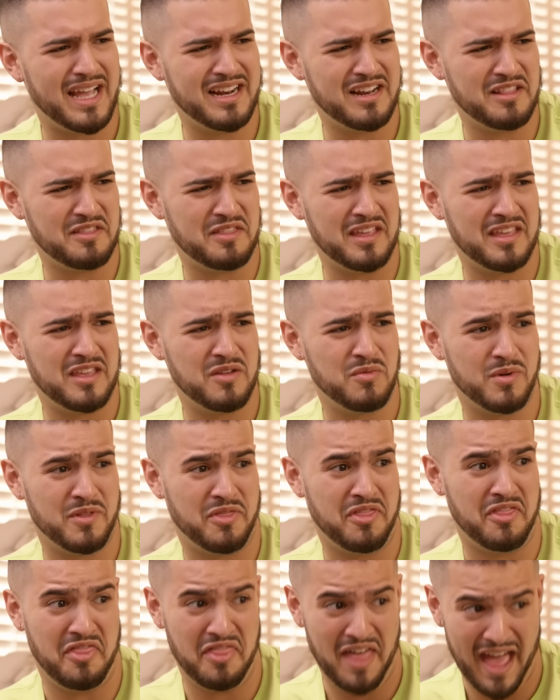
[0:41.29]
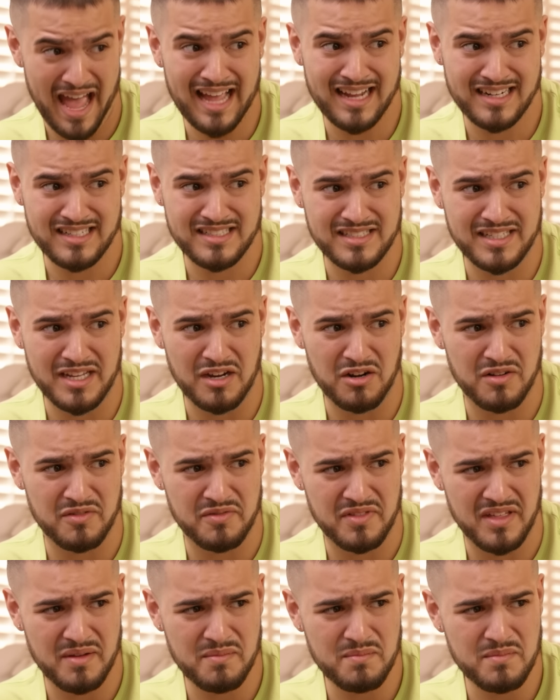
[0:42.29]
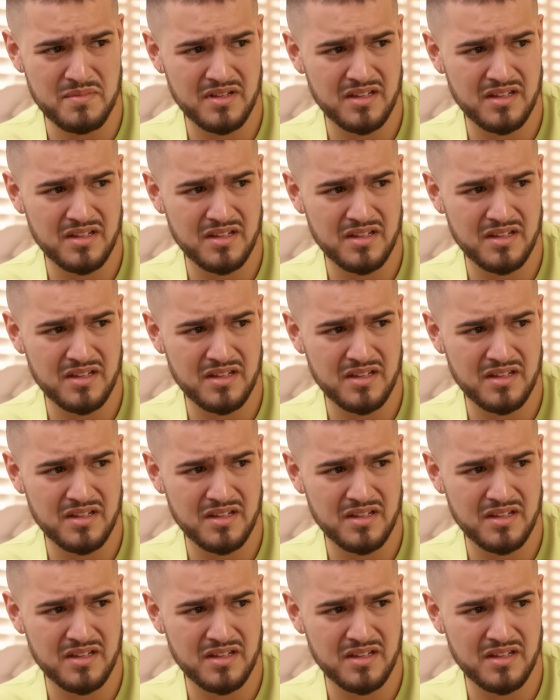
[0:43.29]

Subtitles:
I didn't think you were that scared of them.